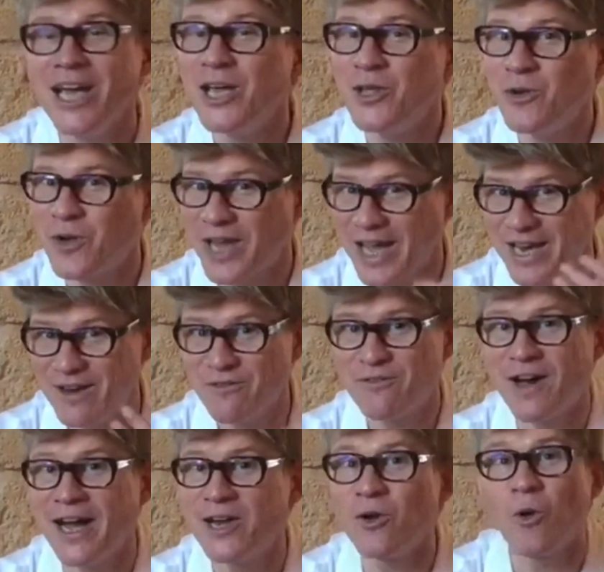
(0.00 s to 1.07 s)
You can
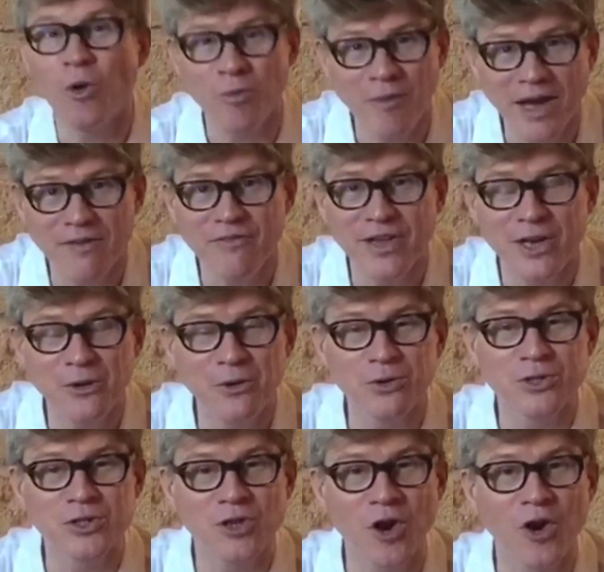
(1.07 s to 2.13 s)
find all my
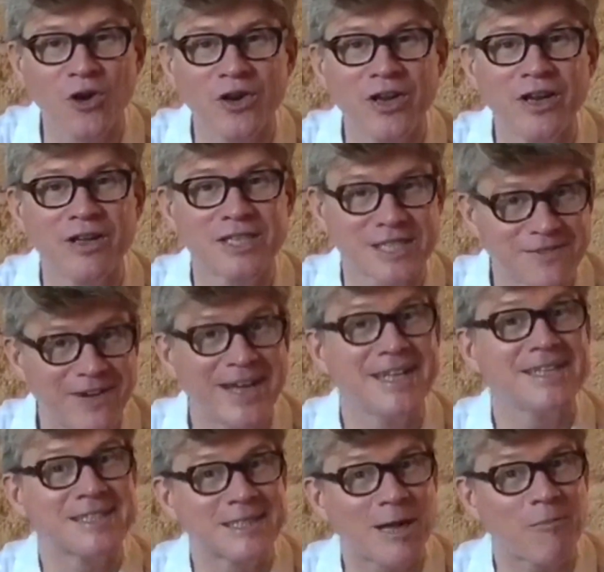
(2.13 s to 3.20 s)
videos on
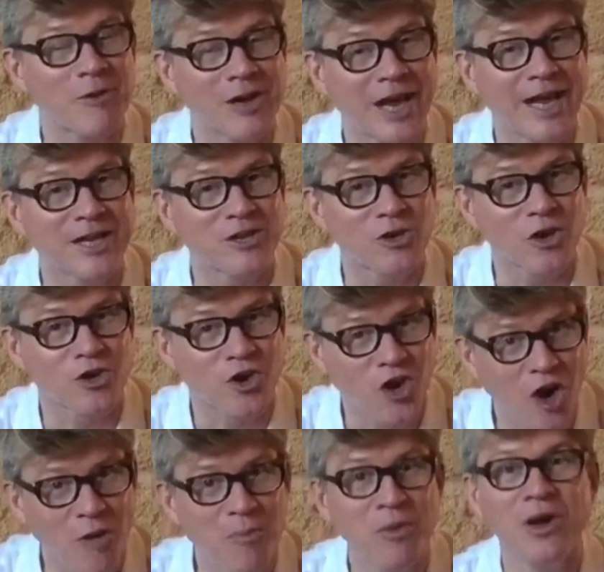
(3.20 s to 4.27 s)

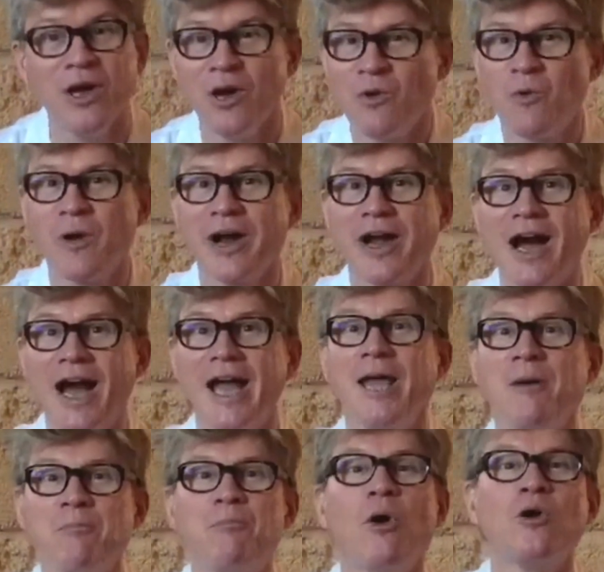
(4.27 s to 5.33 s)
svensummerlake.com, where I
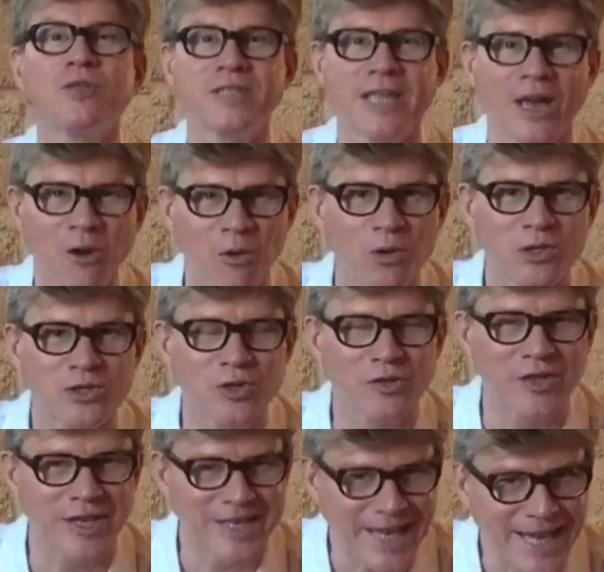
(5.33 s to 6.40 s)
am posting also
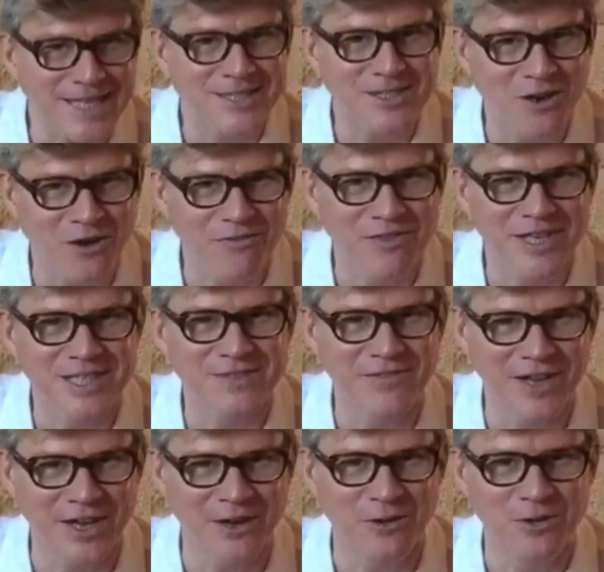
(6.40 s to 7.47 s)
the text of these
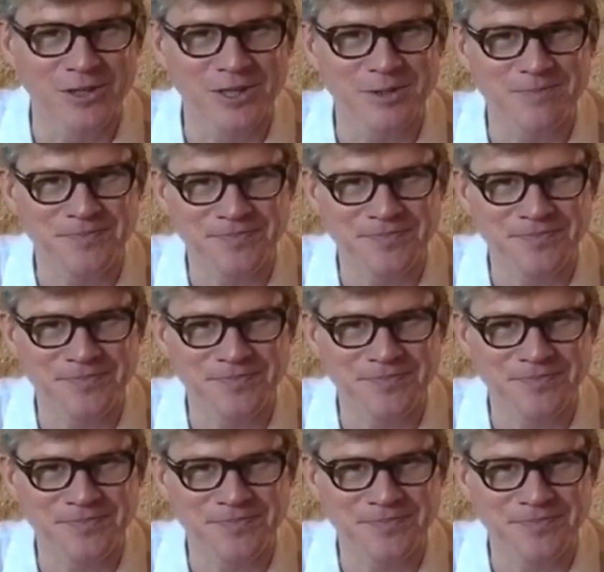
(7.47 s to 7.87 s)
videos.